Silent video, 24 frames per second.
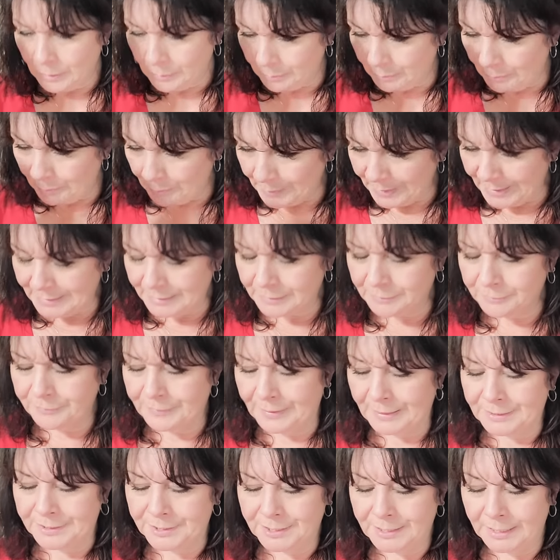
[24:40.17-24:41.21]

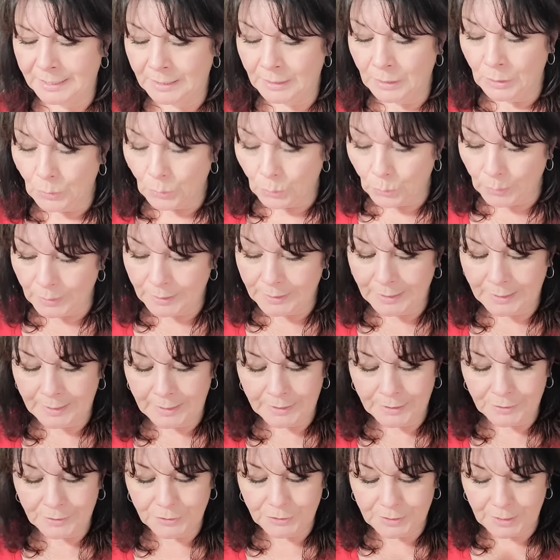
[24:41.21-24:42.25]
Manifesting what it
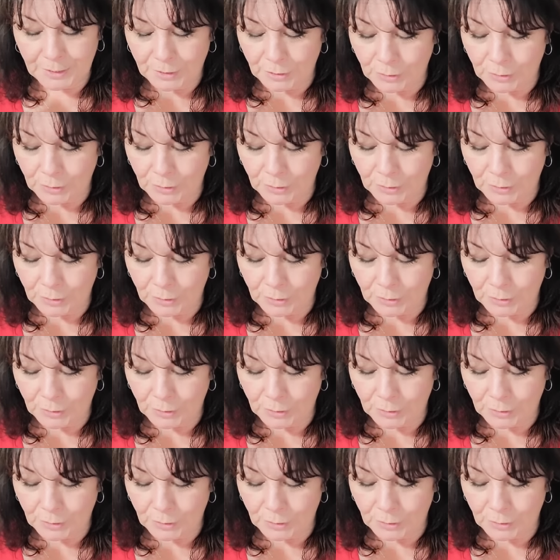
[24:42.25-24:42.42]
is that